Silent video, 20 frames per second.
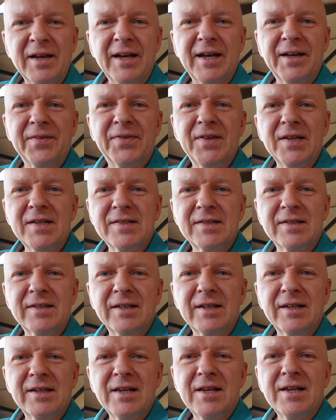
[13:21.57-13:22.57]
And this
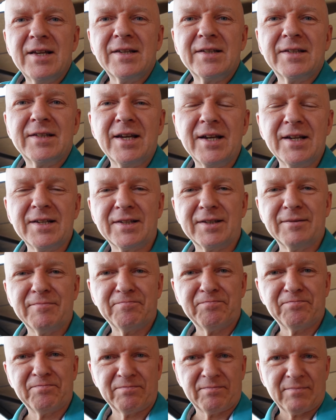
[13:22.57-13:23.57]
stays
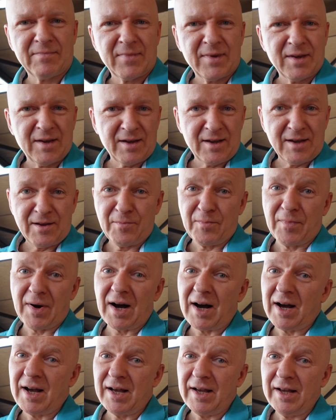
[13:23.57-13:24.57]

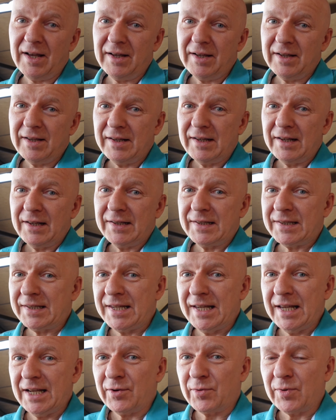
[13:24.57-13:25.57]
my
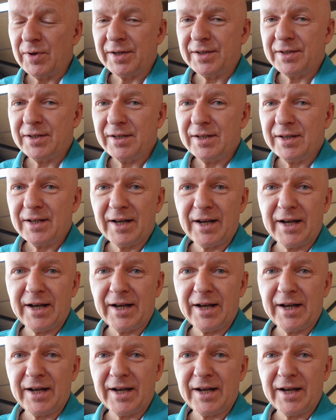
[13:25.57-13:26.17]
secret.